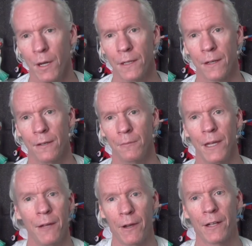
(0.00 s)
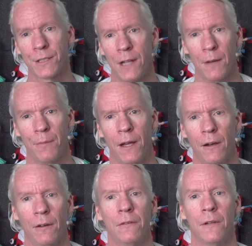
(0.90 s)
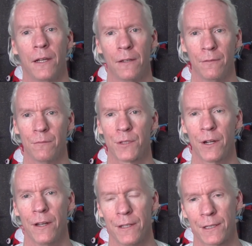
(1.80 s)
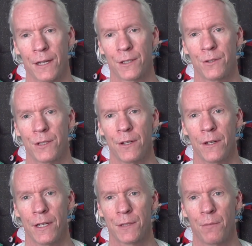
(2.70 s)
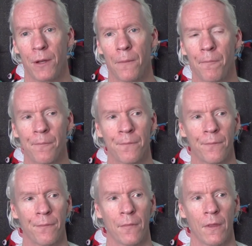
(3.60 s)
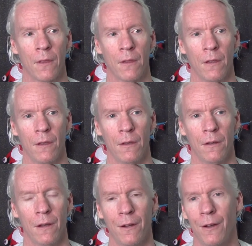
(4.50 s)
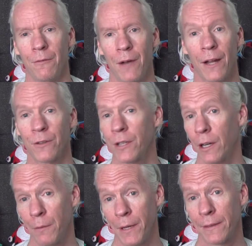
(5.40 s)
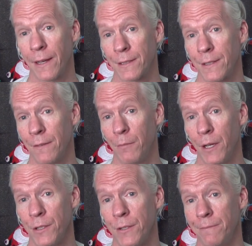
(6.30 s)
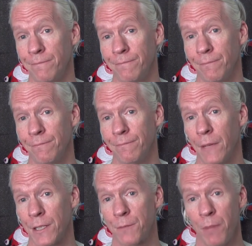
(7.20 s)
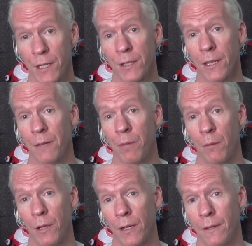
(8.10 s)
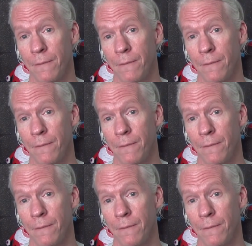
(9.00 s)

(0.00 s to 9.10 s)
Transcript: But anyway, I'll stop now. And sorry this got so serious, but I don't know. I don't talk about that stuff much, especially in public.